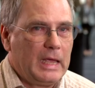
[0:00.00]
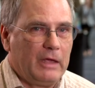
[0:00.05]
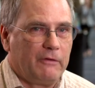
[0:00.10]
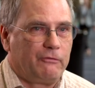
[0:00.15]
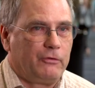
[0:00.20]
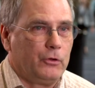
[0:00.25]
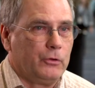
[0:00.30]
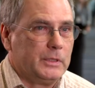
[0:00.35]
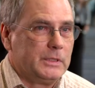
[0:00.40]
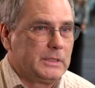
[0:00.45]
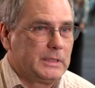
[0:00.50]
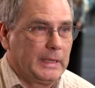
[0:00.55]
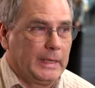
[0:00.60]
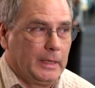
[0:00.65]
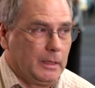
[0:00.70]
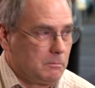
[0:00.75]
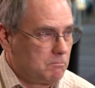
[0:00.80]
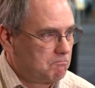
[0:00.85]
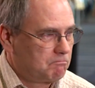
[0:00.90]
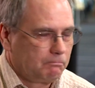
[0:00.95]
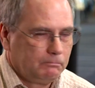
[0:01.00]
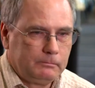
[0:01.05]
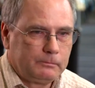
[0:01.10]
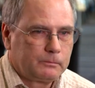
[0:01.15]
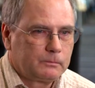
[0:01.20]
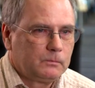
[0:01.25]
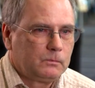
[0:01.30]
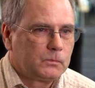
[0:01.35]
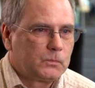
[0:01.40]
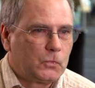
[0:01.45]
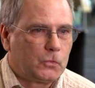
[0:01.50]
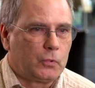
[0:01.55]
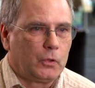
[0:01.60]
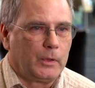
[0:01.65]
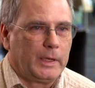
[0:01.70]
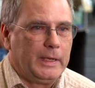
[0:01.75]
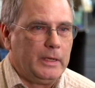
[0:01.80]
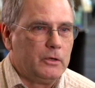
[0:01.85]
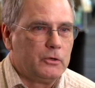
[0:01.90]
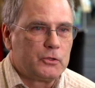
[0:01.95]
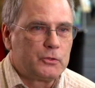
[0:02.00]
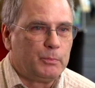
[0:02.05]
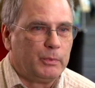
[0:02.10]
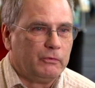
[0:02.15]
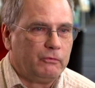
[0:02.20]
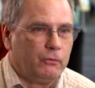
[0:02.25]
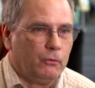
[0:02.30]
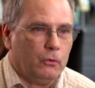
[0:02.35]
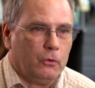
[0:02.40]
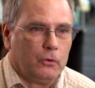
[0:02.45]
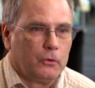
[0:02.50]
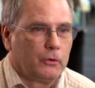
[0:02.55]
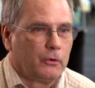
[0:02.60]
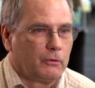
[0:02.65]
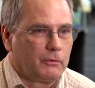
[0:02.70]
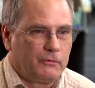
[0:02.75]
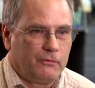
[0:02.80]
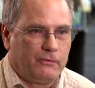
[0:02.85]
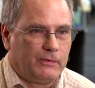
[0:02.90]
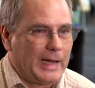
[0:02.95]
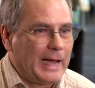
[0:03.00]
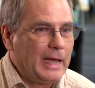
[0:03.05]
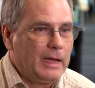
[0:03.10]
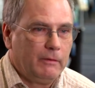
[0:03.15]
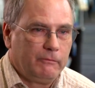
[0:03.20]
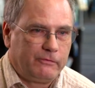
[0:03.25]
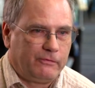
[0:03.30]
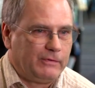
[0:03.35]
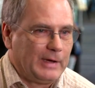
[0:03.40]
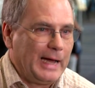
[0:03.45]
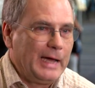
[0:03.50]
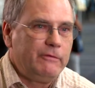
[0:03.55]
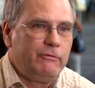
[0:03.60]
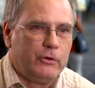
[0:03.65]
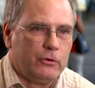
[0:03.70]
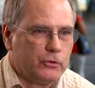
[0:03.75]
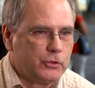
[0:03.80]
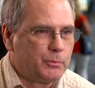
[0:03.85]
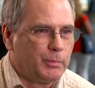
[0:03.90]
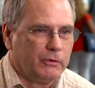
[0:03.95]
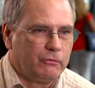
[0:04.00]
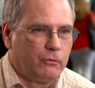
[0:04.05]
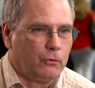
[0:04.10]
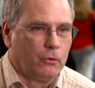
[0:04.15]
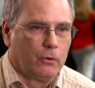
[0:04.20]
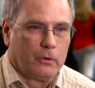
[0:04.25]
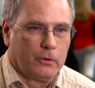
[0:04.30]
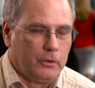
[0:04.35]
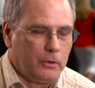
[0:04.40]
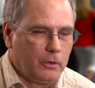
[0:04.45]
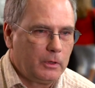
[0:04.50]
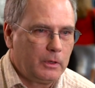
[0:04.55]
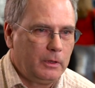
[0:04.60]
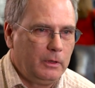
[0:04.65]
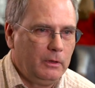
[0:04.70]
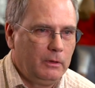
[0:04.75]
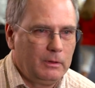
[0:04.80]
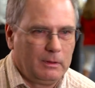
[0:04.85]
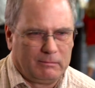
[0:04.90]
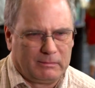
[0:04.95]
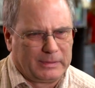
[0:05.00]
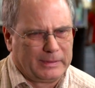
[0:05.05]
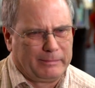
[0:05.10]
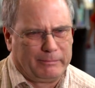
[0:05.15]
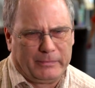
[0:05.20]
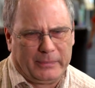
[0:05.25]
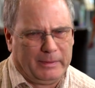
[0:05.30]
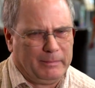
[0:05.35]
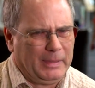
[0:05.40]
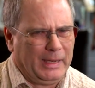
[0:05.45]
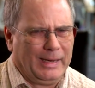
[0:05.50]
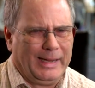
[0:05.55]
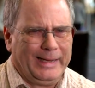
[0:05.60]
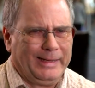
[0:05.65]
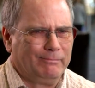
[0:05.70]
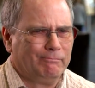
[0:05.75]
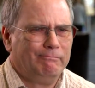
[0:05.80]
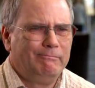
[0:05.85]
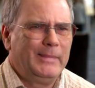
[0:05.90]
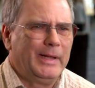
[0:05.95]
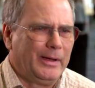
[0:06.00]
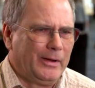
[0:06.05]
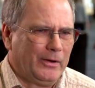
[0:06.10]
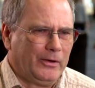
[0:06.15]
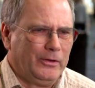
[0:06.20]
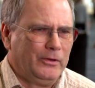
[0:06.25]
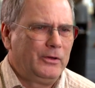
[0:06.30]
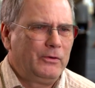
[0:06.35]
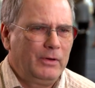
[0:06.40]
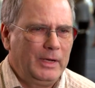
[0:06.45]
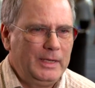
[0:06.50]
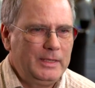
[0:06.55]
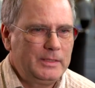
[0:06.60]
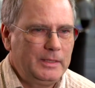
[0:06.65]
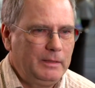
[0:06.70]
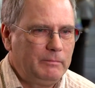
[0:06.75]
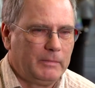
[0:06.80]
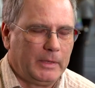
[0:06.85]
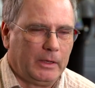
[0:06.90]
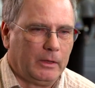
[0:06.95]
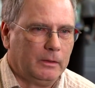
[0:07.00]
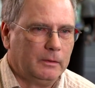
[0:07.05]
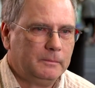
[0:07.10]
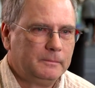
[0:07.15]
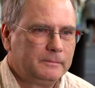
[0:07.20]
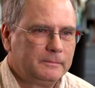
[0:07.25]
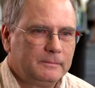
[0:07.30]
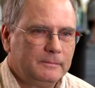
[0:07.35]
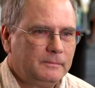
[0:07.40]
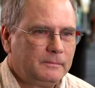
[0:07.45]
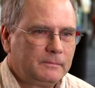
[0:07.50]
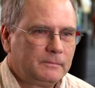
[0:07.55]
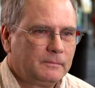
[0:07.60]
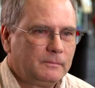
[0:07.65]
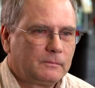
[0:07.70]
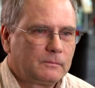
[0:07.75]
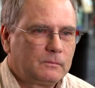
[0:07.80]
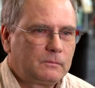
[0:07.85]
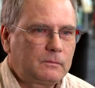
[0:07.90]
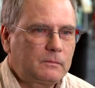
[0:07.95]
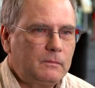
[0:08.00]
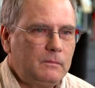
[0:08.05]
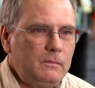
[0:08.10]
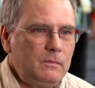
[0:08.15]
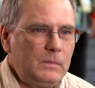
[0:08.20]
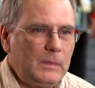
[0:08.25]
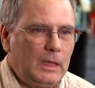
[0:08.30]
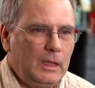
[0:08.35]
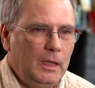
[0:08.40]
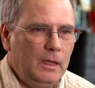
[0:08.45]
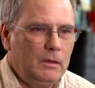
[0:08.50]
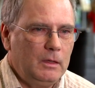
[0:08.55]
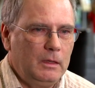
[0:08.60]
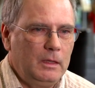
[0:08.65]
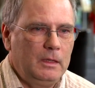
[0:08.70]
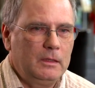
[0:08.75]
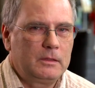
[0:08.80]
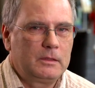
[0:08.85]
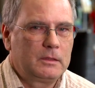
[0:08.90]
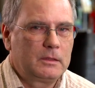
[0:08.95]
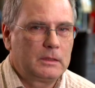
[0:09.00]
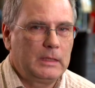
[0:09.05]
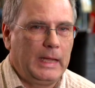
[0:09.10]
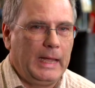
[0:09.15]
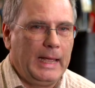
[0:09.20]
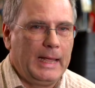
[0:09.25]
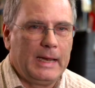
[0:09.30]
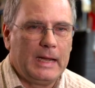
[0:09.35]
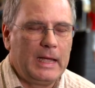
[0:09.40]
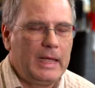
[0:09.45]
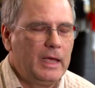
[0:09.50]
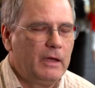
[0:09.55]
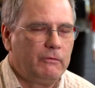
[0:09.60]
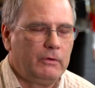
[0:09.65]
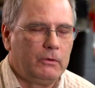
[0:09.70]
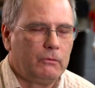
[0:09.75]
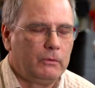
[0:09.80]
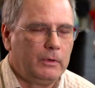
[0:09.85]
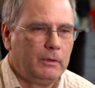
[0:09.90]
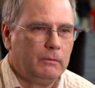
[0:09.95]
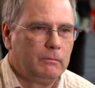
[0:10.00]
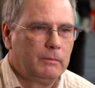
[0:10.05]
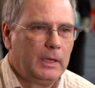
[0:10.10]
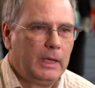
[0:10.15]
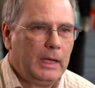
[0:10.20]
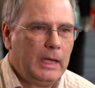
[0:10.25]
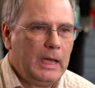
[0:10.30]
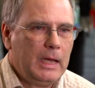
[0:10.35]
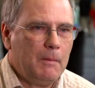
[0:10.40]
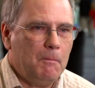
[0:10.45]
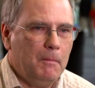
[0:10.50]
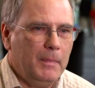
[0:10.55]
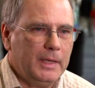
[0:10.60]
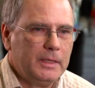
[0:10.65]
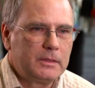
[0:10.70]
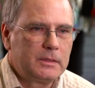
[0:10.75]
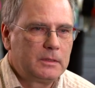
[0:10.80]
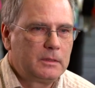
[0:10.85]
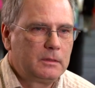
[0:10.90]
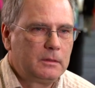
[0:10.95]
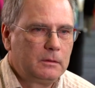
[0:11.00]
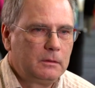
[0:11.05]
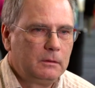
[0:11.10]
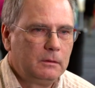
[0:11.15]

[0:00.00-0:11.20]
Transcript: If you had said 20 years before, five years before, are you going to do it? And I'm like, no, are you crazy? No. And I haven't missed